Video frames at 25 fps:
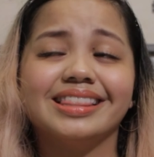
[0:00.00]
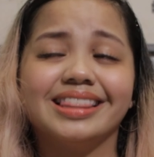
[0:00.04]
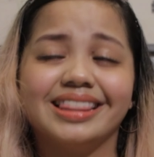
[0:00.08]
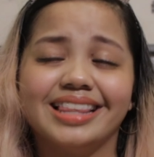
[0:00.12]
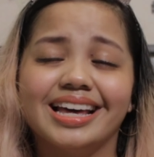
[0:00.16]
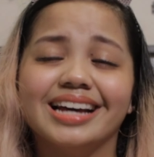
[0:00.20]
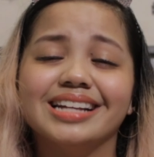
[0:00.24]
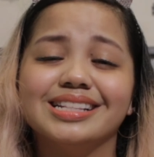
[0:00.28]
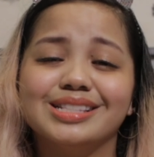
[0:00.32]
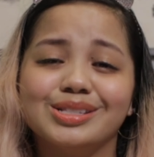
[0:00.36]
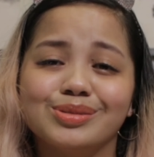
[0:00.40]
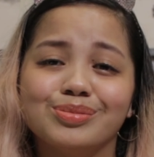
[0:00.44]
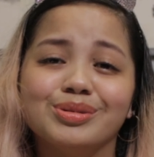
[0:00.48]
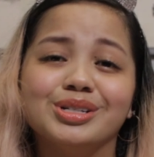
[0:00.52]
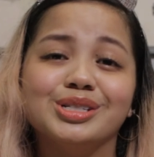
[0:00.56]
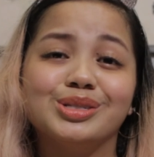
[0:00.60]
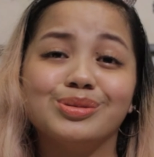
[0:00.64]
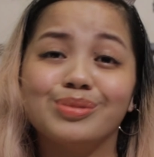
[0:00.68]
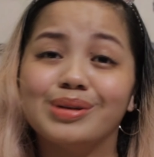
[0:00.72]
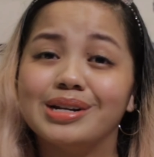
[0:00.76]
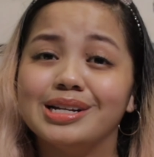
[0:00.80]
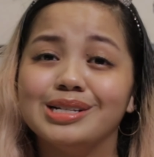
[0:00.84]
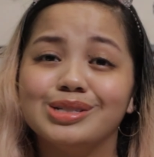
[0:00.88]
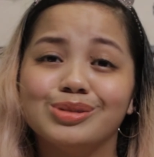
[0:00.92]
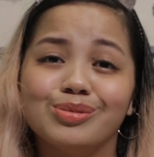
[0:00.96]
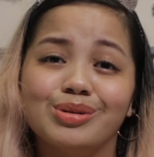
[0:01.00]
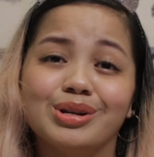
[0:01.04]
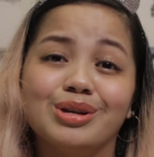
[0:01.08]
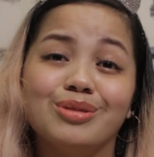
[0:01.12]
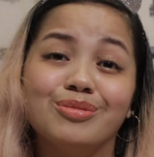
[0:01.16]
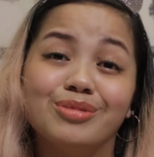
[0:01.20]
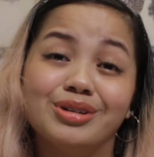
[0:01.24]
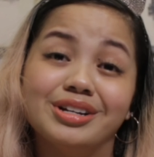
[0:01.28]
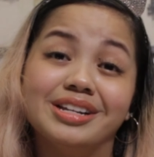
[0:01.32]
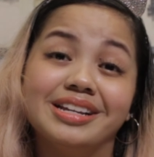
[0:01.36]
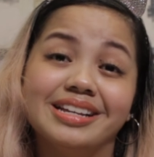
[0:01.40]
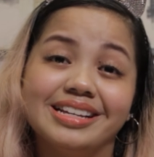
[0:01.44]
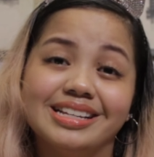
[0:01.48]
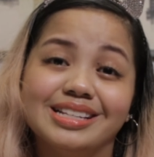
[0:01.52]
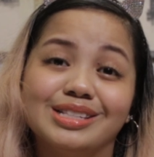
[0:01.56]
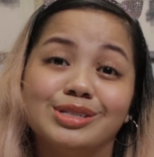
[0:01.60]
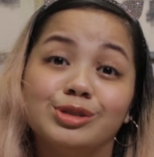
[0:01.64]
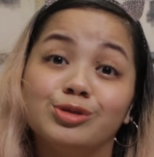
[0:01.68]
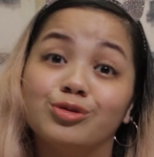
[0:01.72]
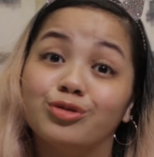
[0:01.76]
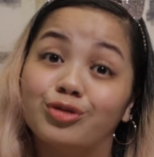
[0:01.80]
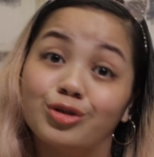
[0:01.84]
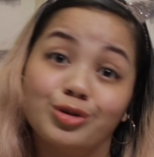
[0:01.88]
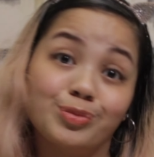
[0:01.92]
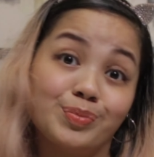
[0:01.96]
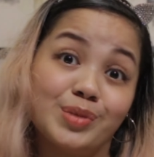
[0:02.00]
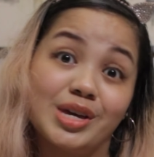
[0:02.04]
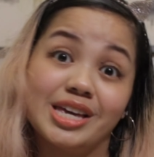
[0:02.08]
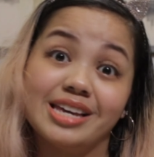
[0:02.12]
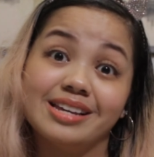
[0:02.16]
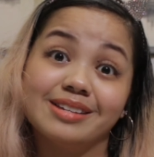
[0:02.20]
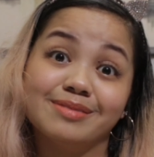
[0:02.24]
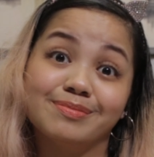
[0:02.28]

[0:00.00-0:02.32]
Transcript: that's what twenty twenty-one is for me.